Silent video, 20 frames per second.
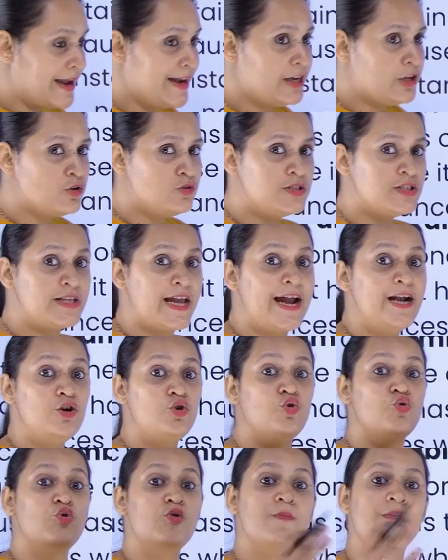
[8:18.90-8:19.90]
to say
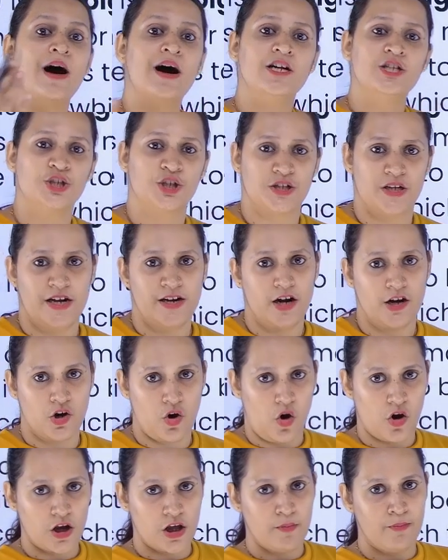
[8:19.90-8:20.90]
too much in a
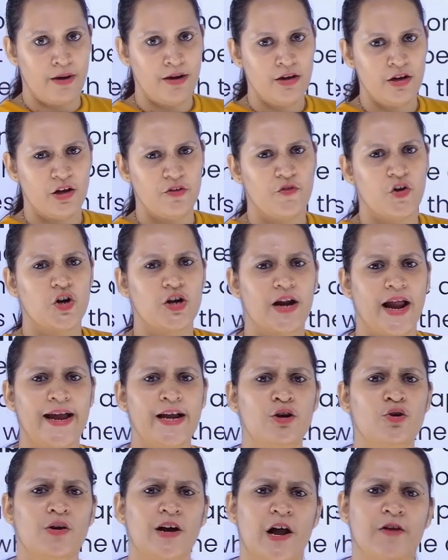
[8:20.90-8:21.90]
document, if you are
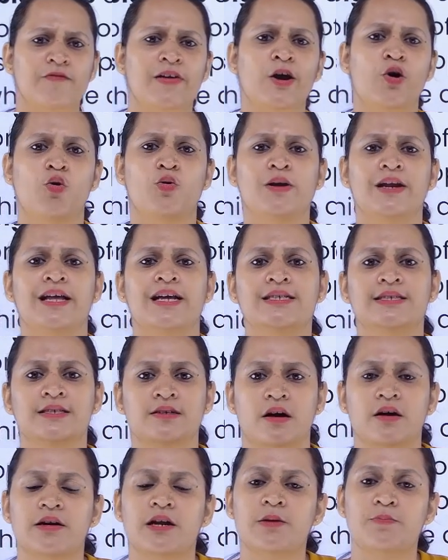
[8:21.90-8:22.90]
trying to convey only
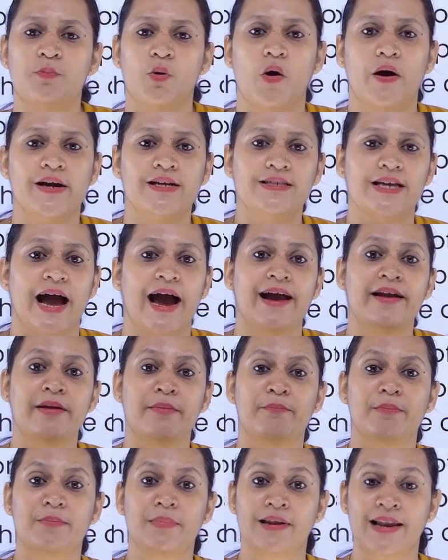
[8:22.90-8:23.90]
certain points
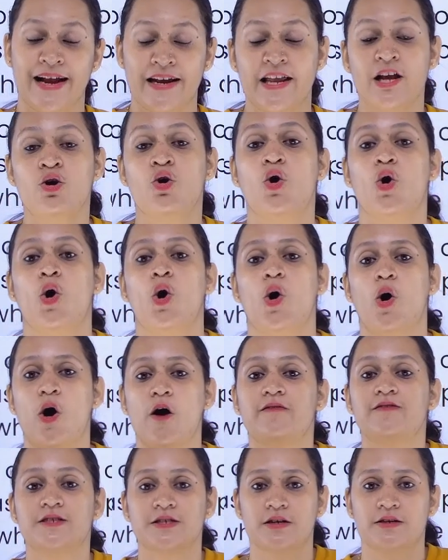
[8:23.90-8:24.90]
and letting go
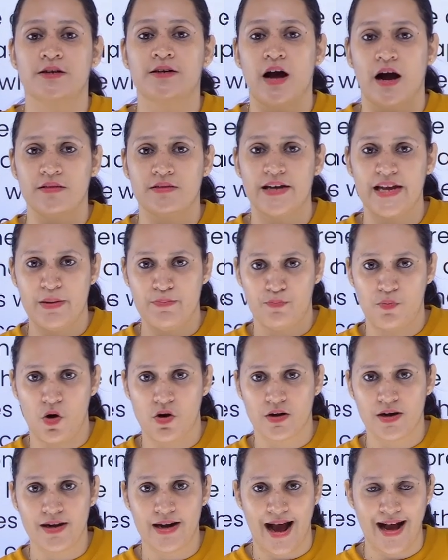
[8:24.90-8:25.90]
of certain other
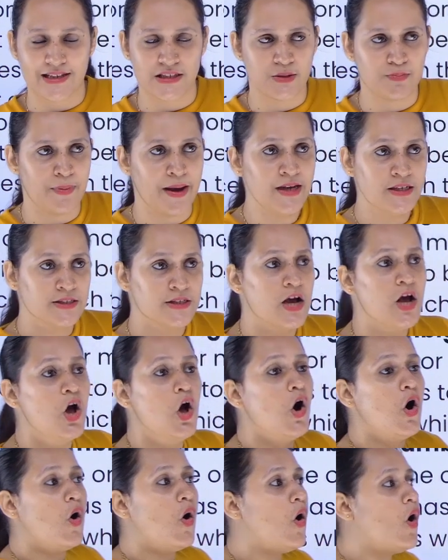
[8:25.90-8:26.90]
important aspects,
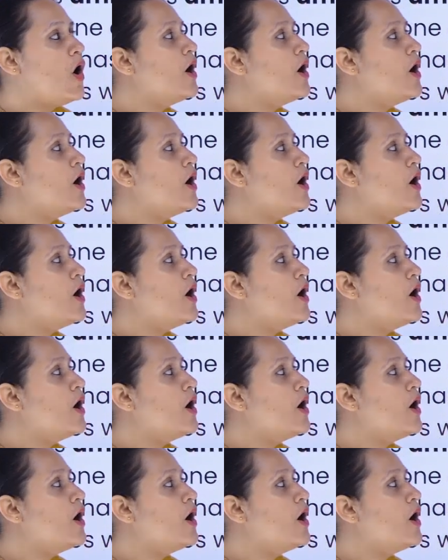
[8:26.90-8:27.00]
or